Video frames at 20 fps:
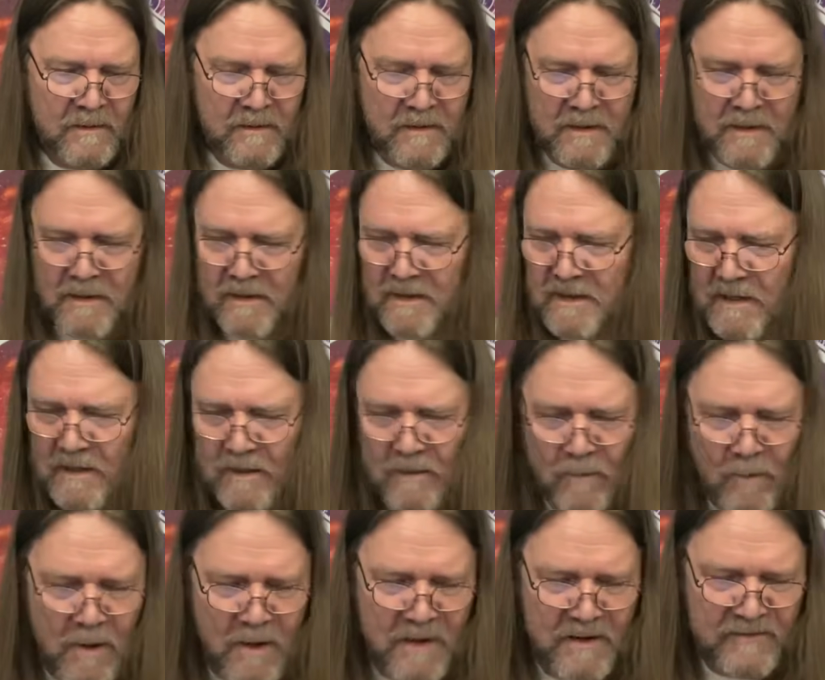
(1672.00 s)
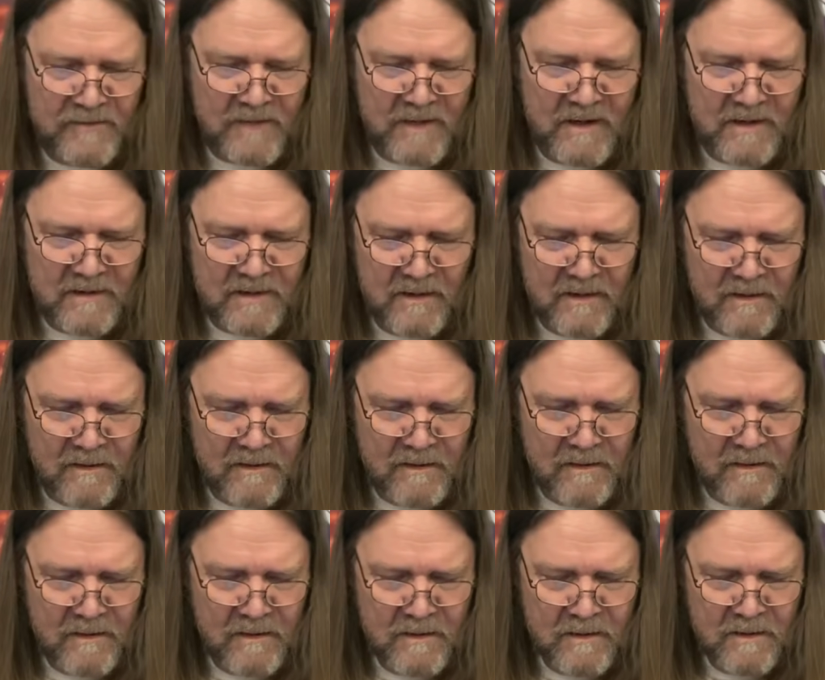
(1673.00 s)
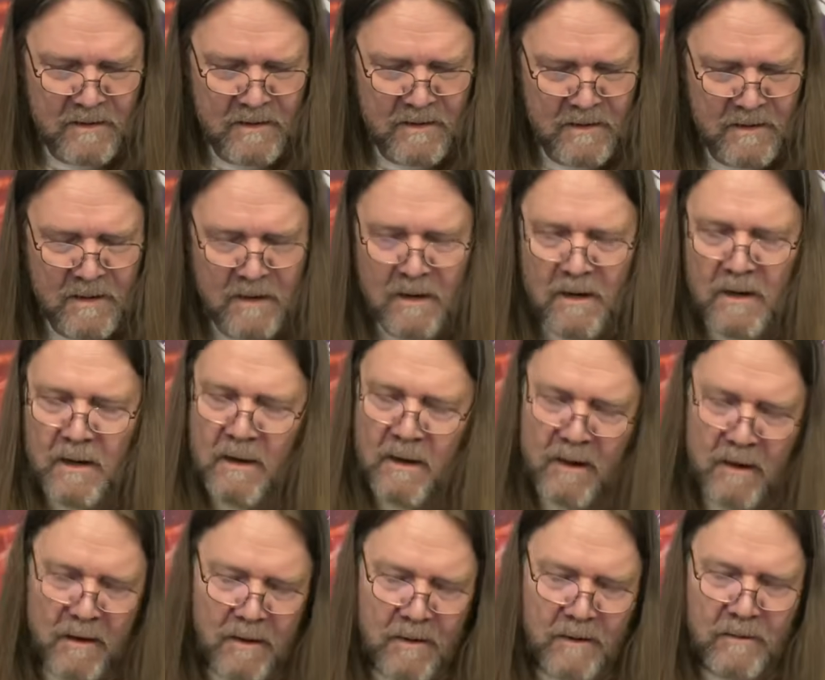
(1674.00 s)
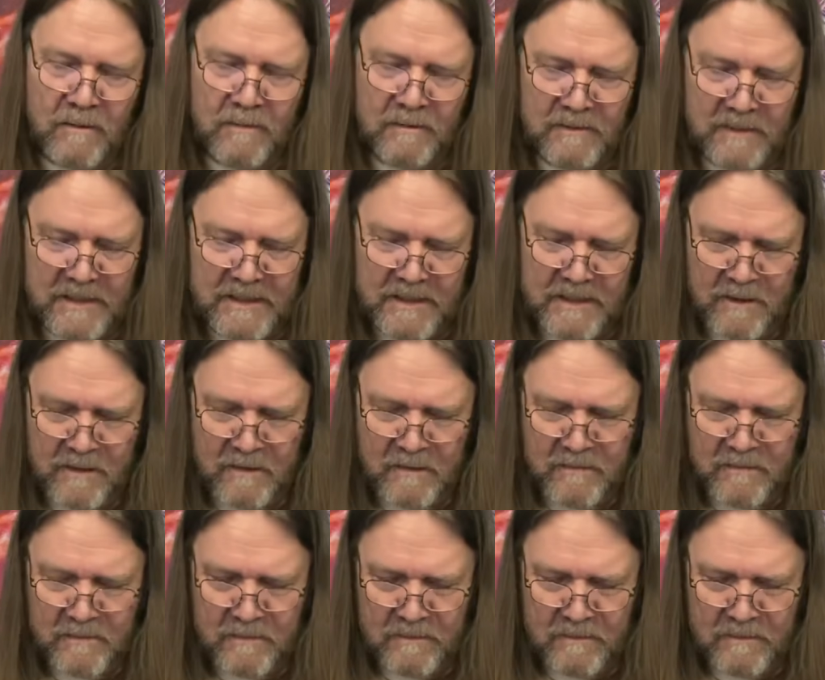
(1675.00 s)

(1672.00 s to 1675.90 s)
Yeah, King of Wands right there. Oh, Leo.